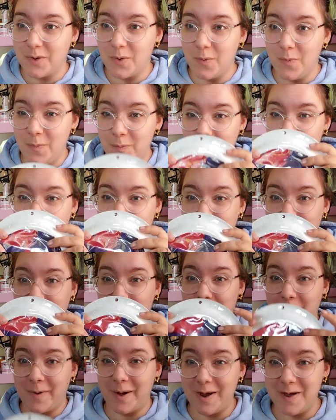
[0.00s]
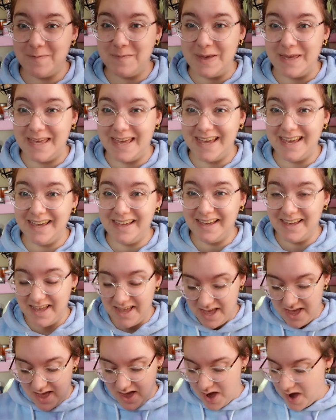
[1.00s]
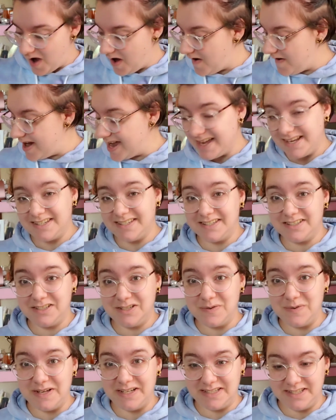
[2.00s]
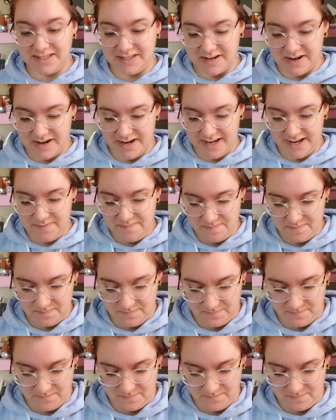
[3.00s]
Ooh, are you peeking? All right, should we get started?